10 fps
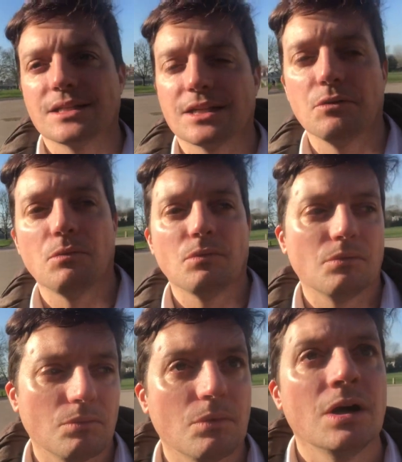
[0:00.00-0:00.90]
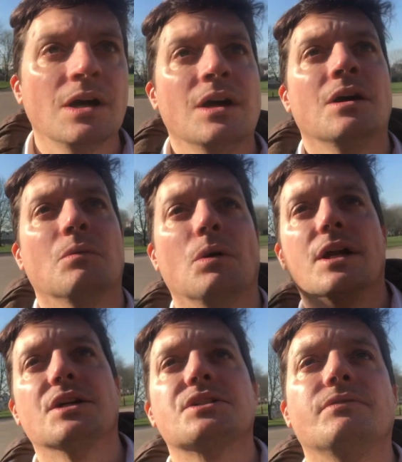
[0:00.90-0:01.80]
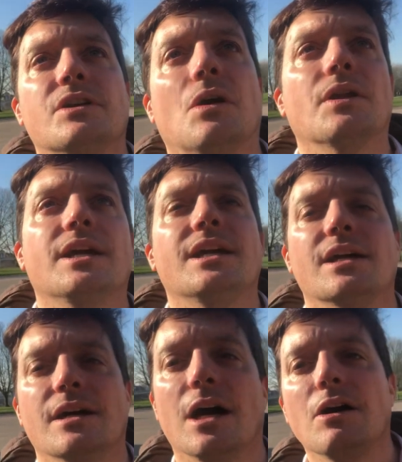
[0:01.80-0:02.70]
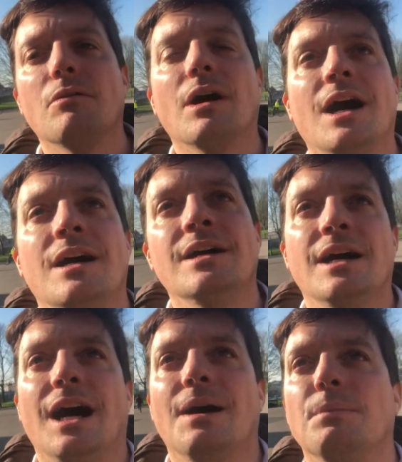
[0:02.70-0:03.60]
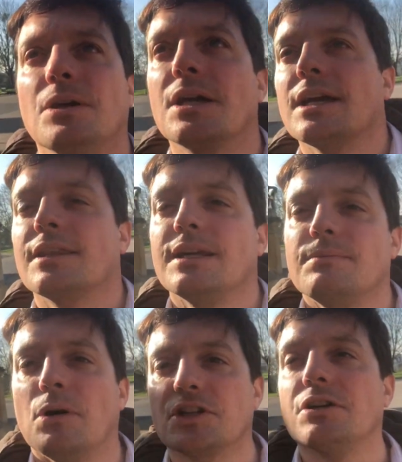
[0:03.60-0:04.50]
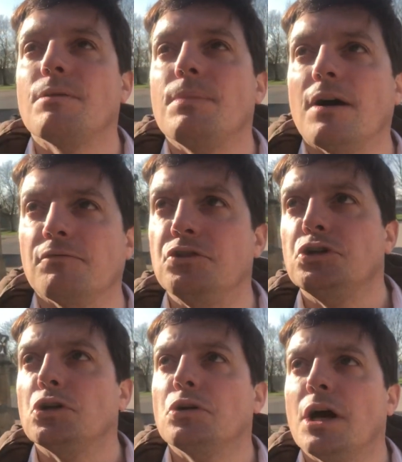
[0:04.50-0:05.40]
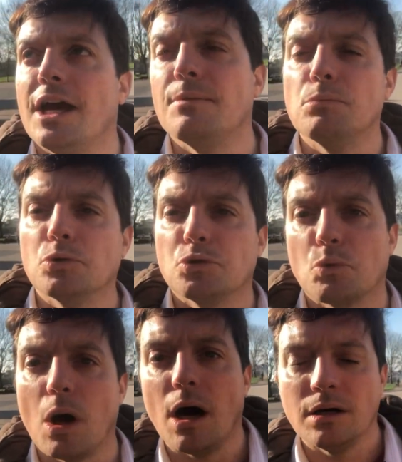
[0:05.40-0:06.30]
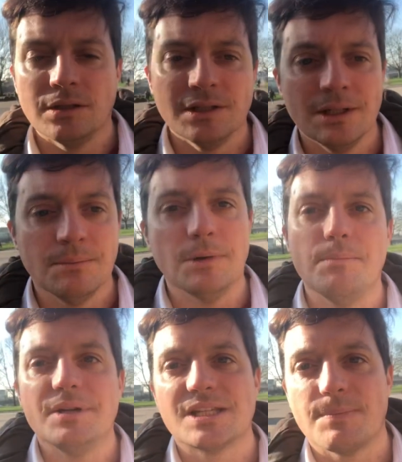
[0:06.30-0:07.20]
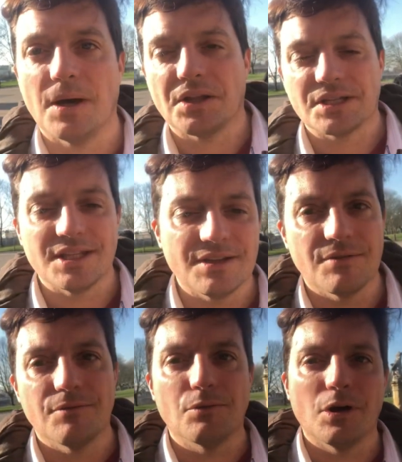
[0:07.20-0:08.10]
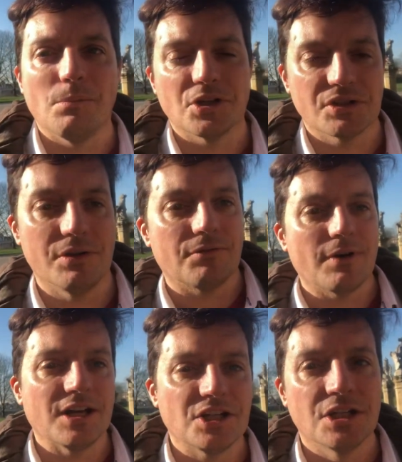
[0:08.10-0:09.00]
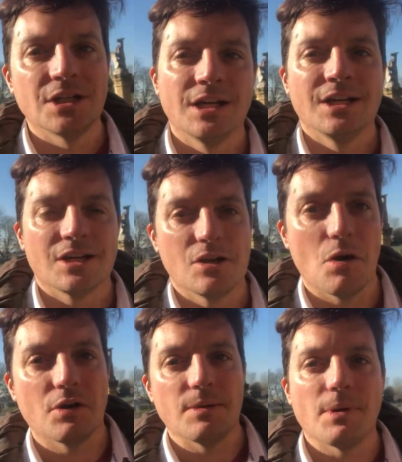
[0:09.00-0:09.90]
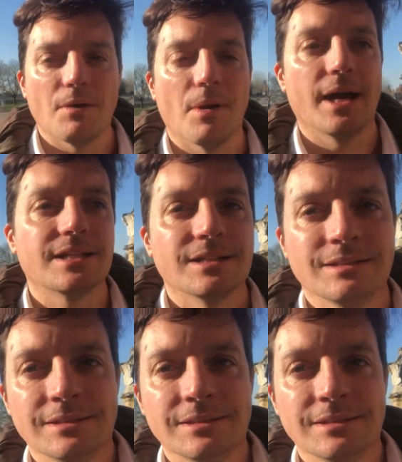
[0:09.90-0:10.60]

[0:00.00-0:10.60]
So, what else have we got here? Oh, I'm looking at the motto above, Dieu est mon droit but misspelled as in the royal motto in French. God in my right.